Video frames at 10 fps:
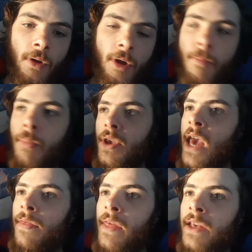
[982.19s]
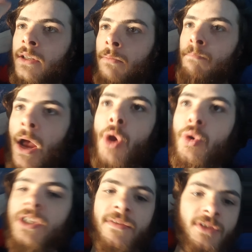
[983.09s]
But yet there's
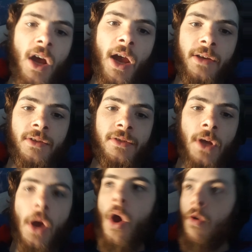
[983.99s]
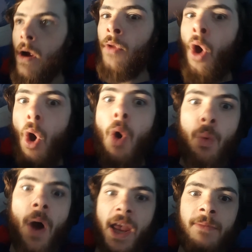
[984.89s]
massive signs around the whole
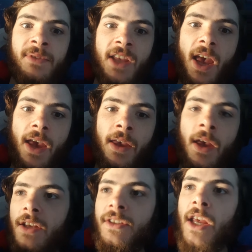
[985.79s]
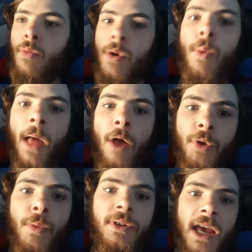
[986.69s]
YMCA saying we will help
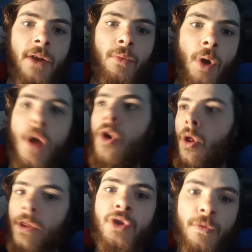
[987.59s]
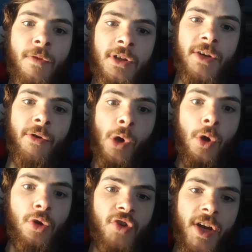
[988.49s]
you attend work, college or volunteering
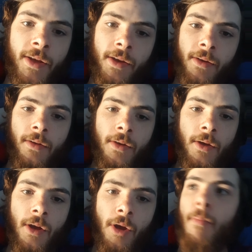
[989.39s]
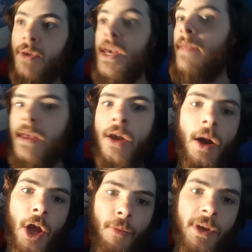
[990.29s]
or training. But yet they
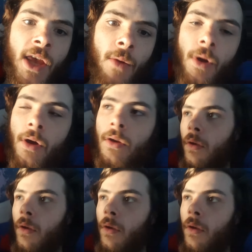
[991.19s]
can't help me get work.